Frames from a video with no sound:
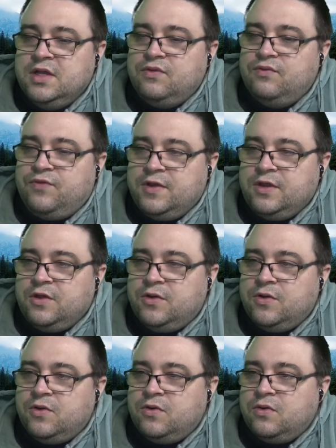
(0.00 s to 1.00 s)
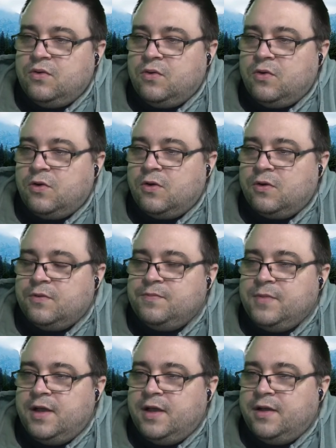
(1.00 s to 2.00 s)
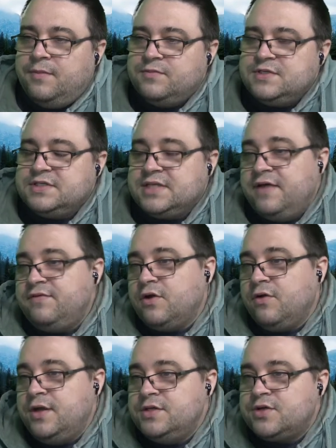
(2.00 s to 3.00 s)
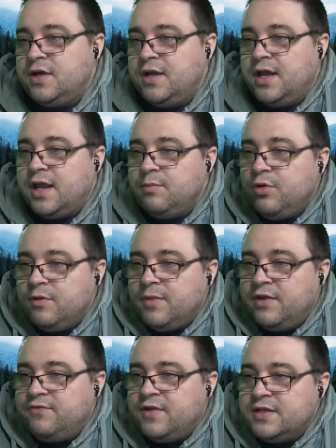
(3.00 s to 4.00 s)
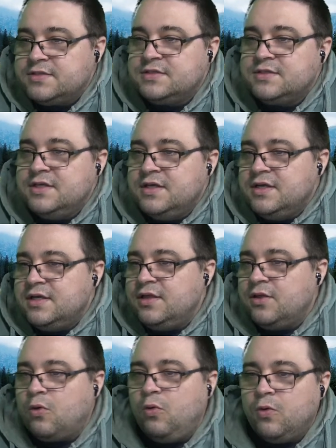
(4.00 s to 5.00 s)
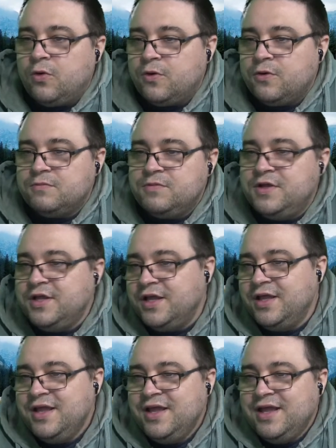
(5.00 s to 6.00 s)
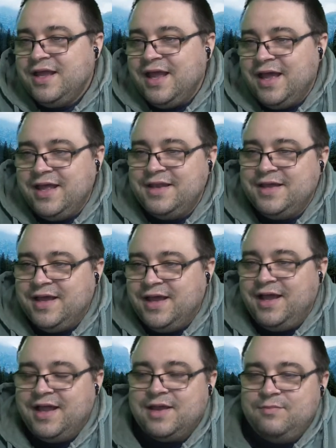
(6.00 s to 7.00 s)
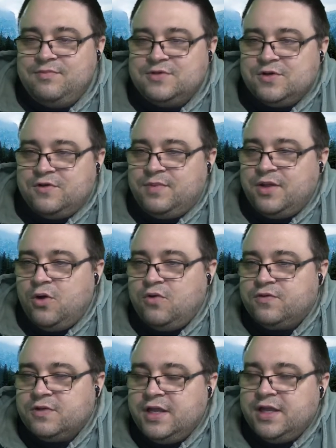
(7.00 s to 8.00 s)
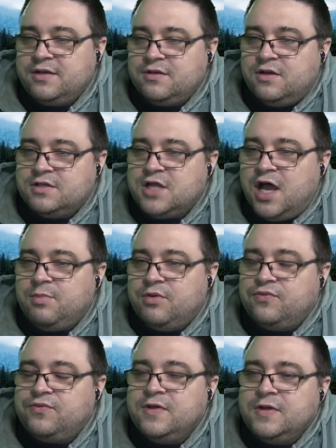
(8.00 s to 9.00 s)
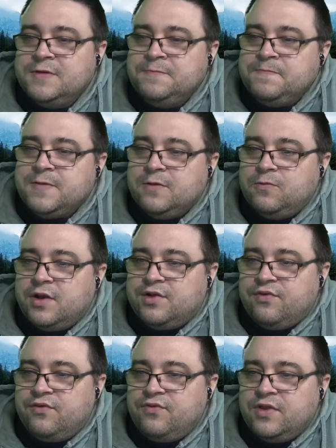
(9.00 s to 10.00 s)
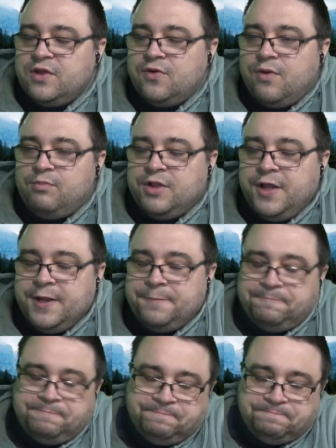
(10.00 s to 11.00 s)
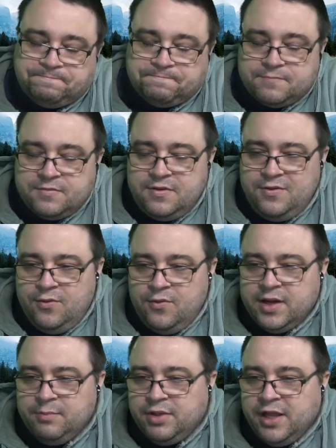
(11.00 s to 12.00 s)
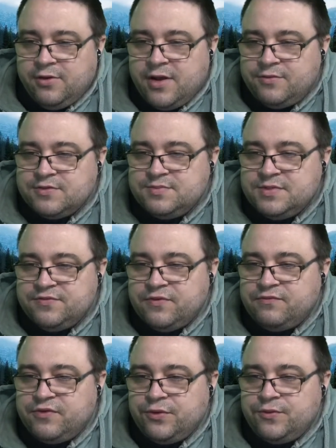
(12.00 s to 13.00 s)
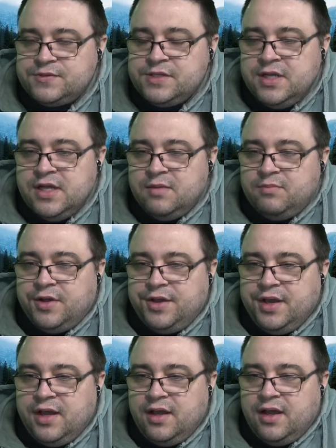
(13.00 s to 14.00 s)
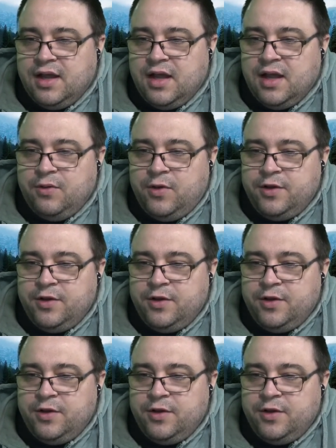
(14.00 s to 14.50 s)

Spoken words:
video, or since I have the green screen, I can put my face in the corner and I can sort of be overlaid on top of whatever video I'm playing. We can play around with some different views, but I want to